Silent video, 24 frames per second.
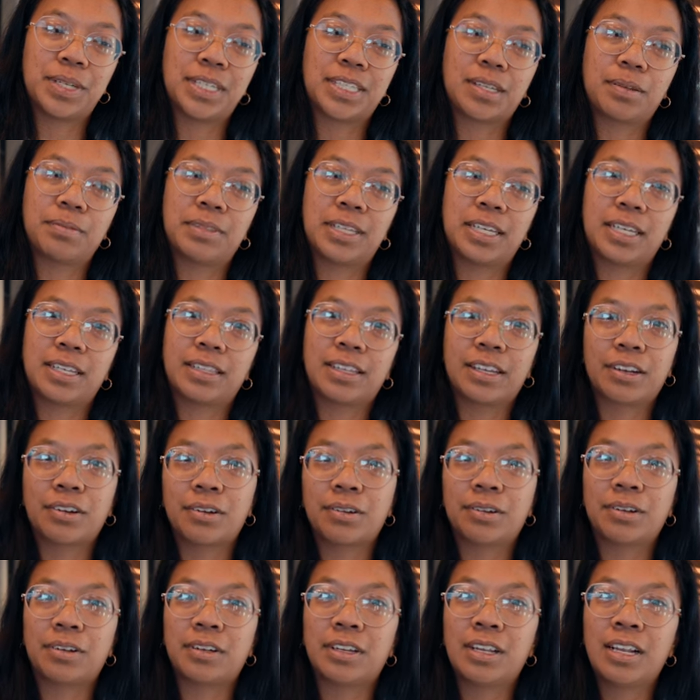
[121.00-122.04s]
be something
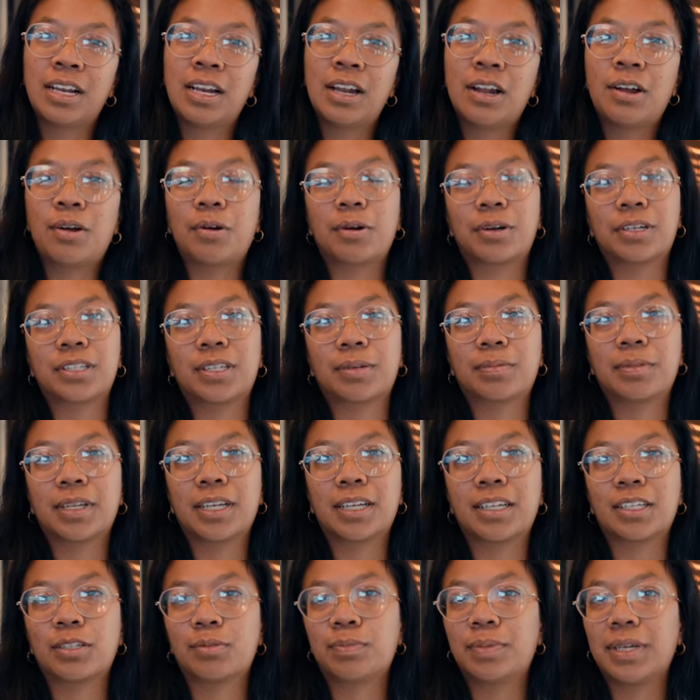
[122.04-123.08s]
little or
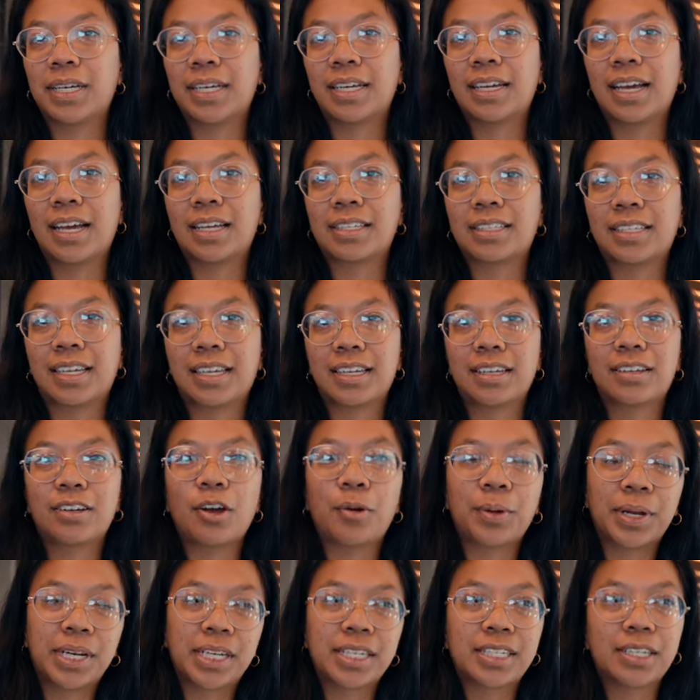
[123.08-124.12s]
something as big as like
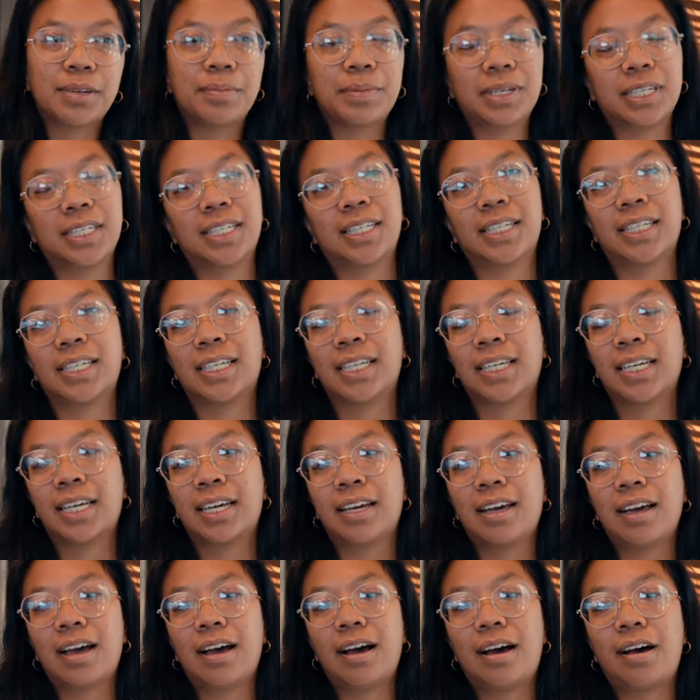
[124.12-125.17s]
going into mission.
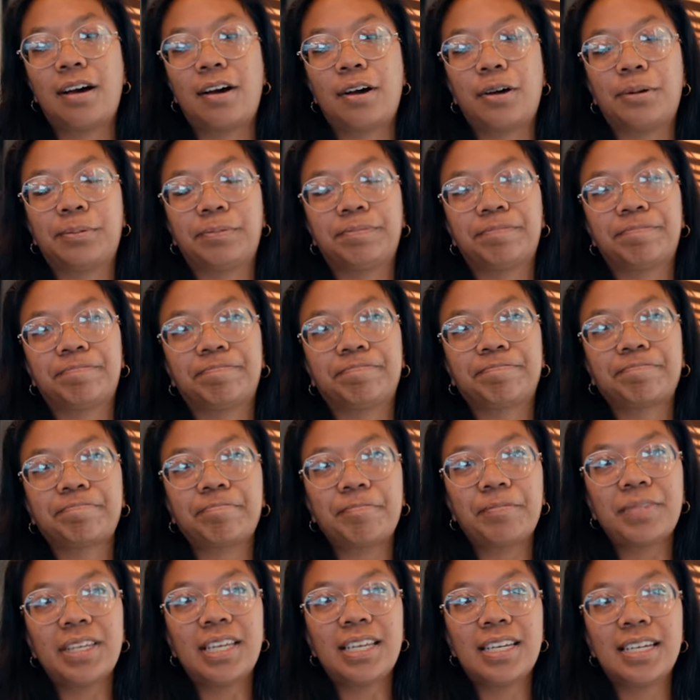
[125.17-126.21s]
And
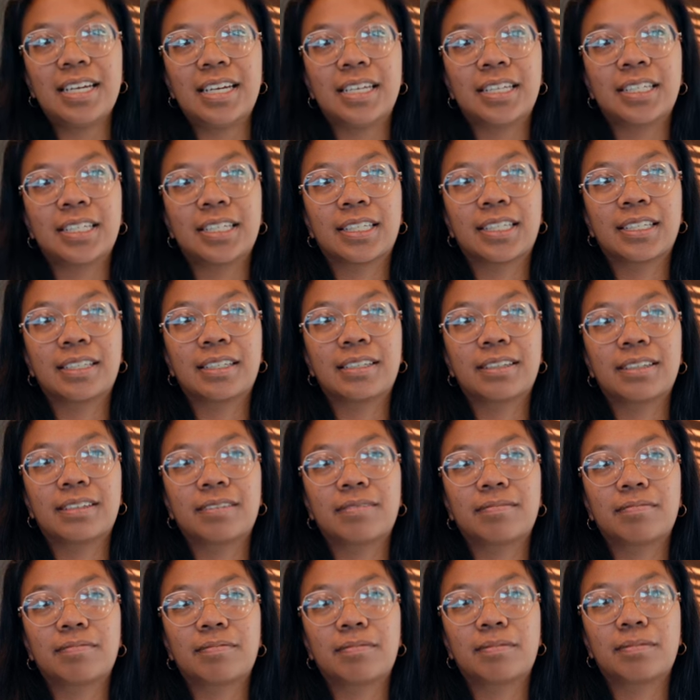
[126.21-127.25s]
just
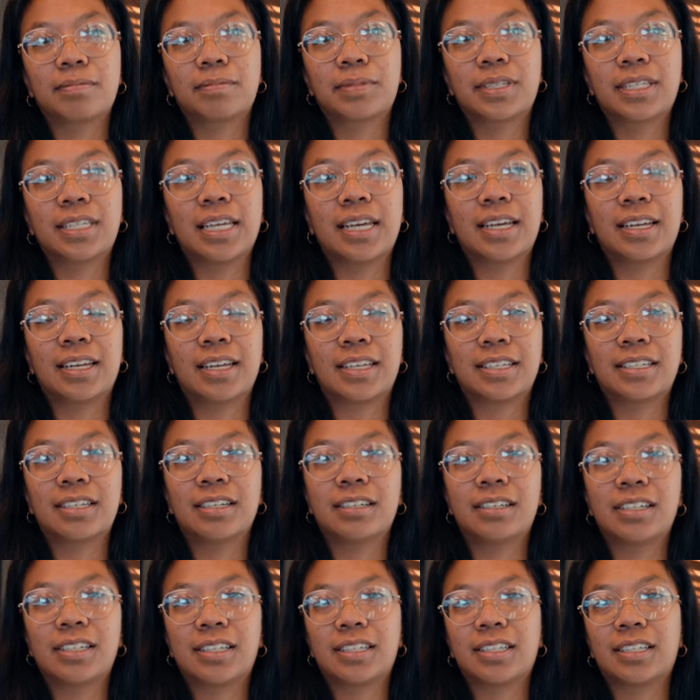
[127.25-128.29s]
saying yes to
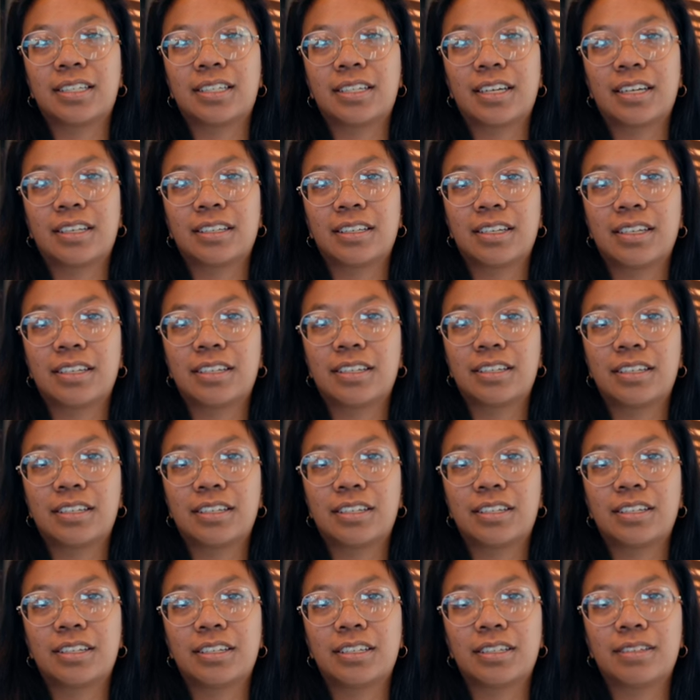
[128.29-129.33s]
Jesus can lead
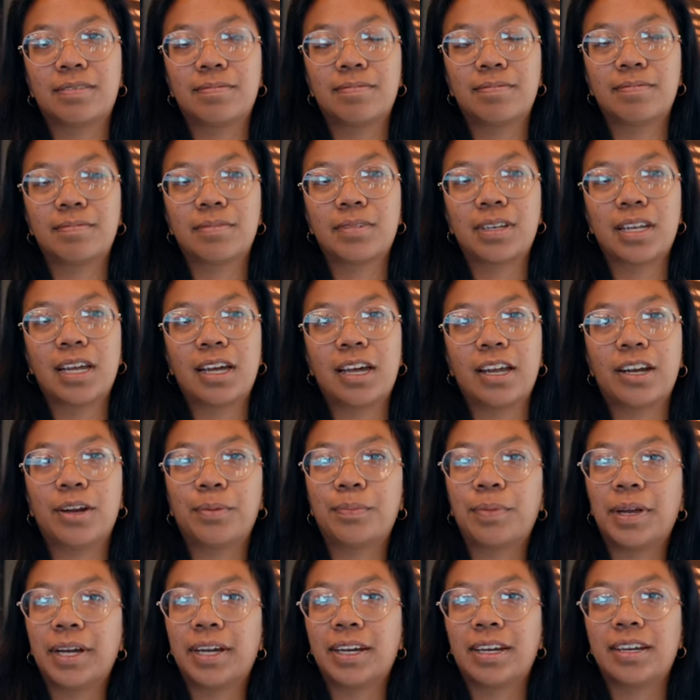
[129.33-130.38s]
to an
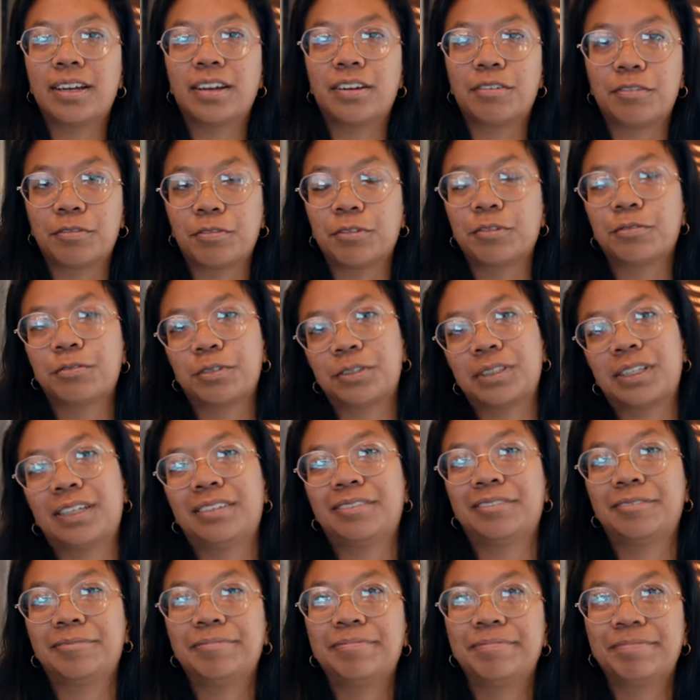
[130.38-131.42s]
abundant and fruitful
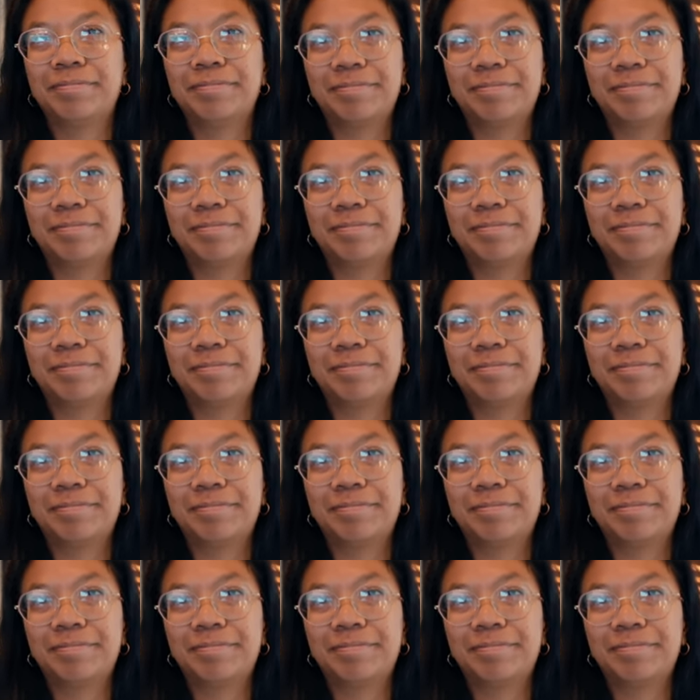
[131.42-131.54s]
life.